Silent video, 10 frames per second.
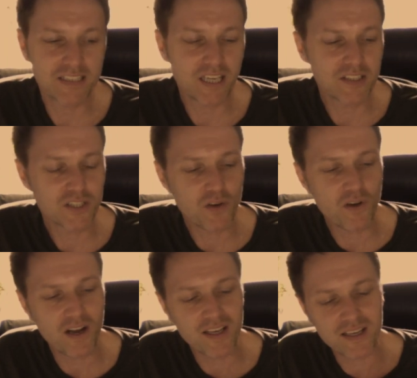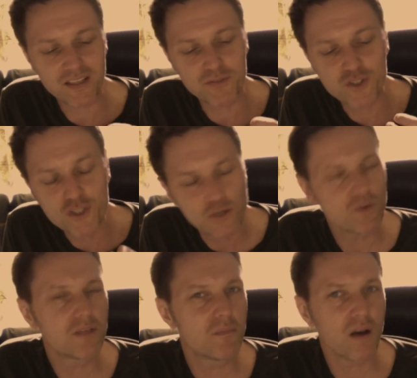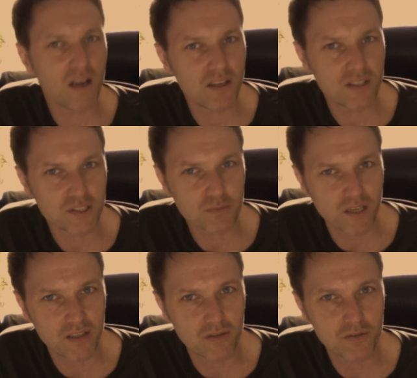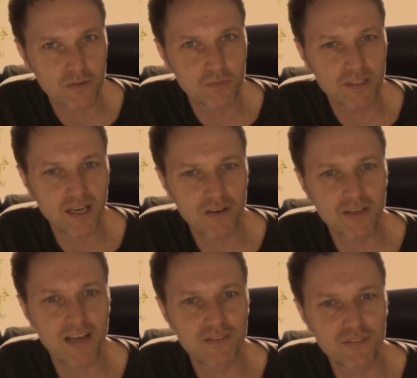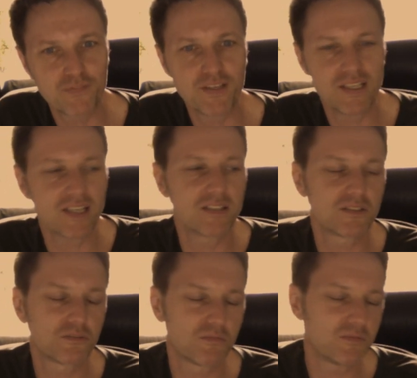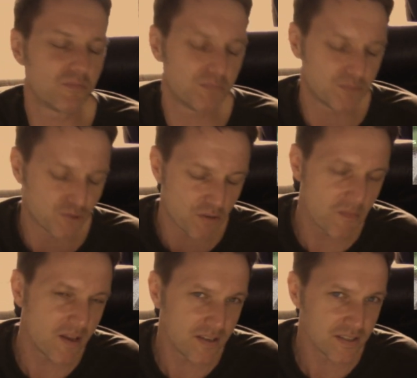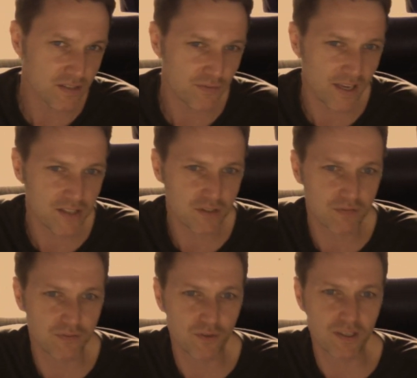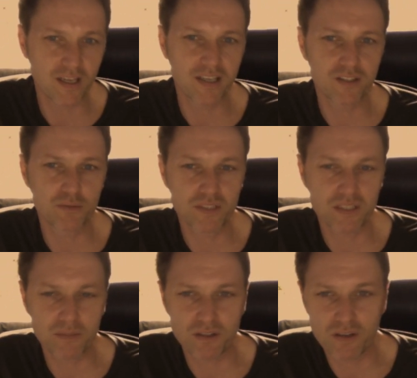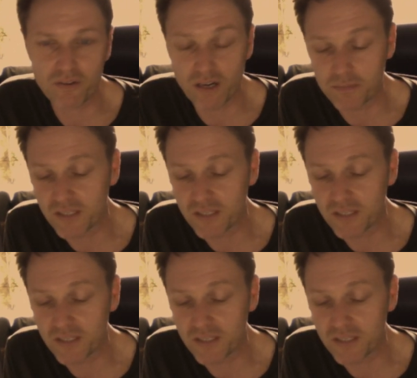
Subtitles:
so I kind of do admire this record without ever feeling tremendous affection for it, like I do with some of their other albums.